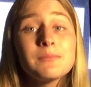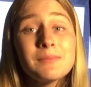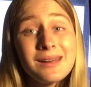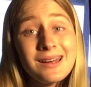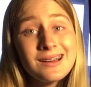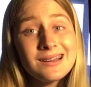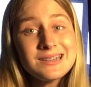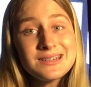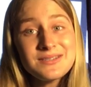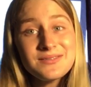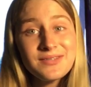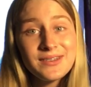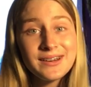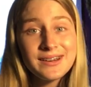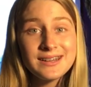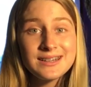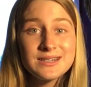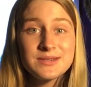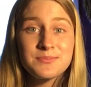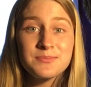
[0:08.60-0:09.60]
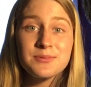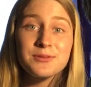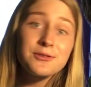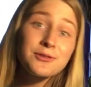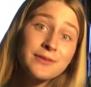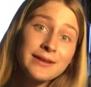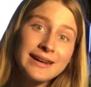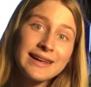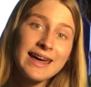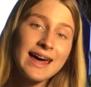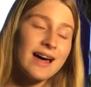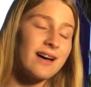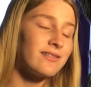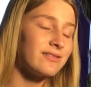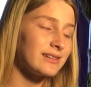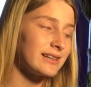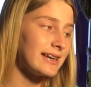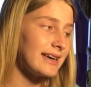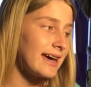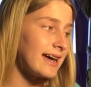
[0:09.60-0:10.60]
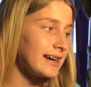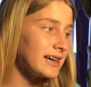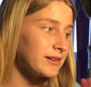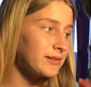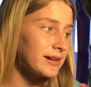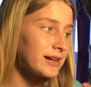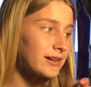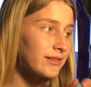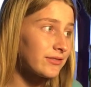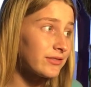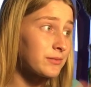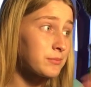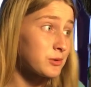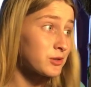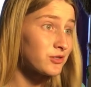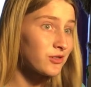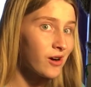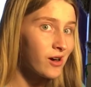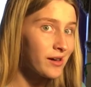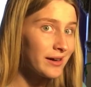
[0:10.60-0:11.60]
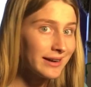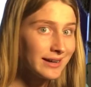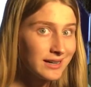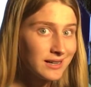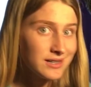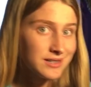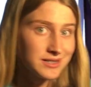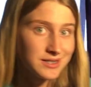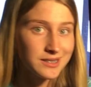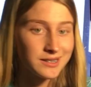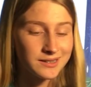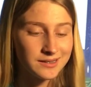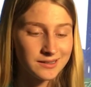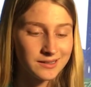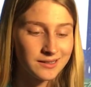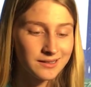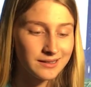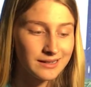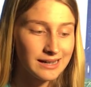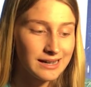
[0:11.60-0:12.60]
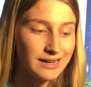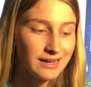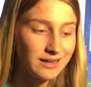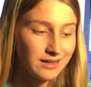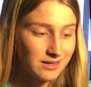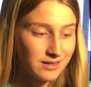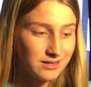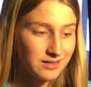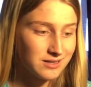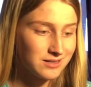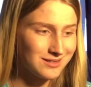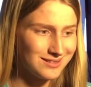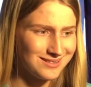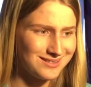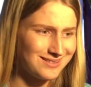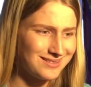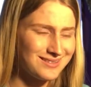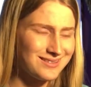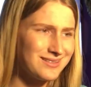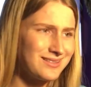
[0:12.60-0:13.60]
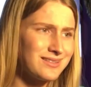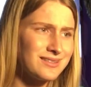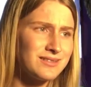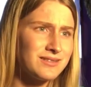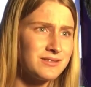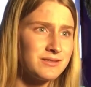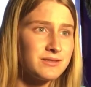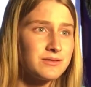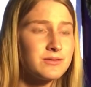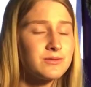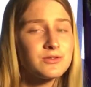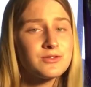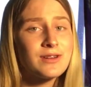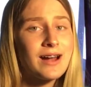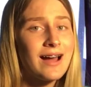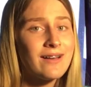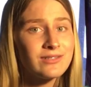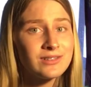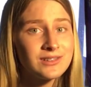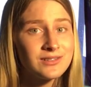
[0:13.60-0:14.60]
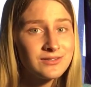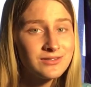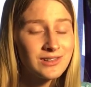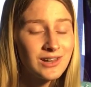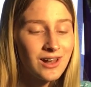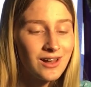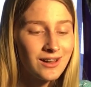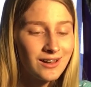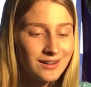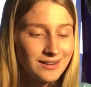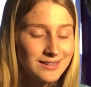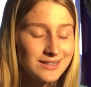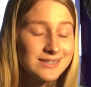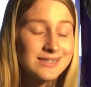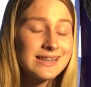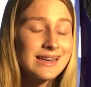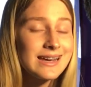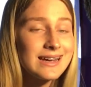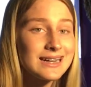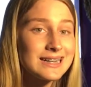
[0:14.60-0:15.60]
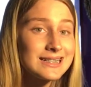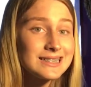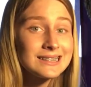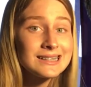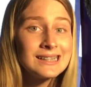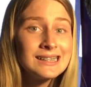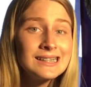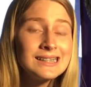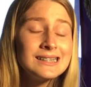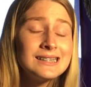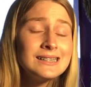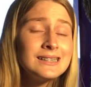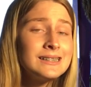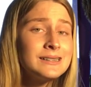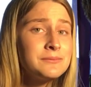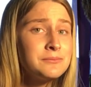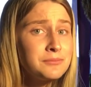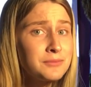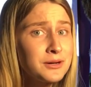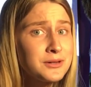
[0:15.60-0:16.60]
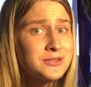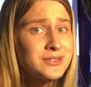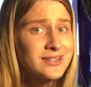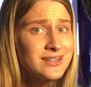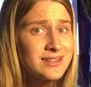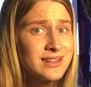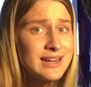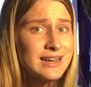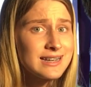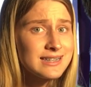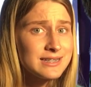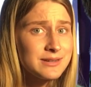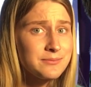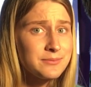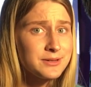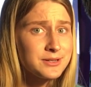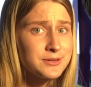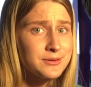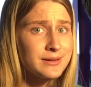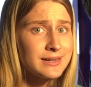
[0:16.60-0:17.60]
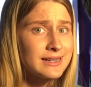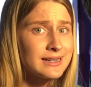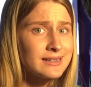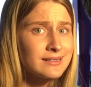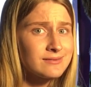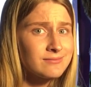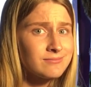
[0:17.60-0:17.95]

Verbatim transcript: My content varies pretty heavily anywhere from drawing to cooking to travel vlogs and most things in between.